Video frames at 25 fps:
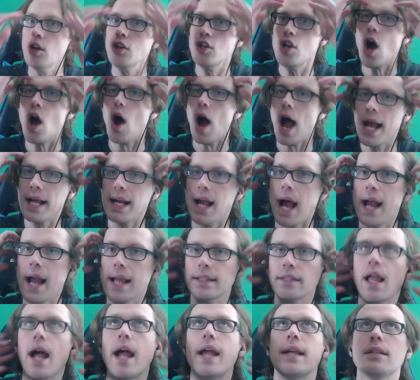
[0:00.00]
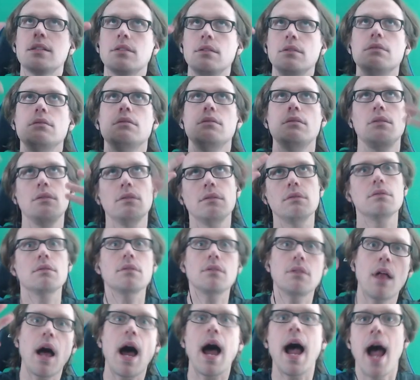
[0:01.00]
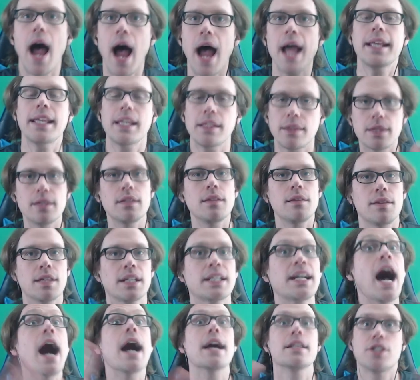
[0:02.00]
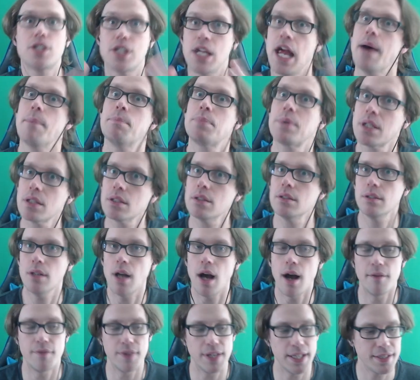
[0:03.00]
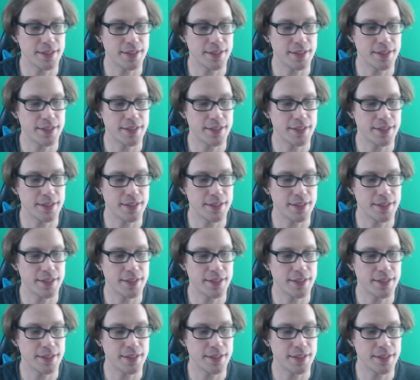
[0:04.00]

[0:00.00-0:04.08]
No, I get the concept of it.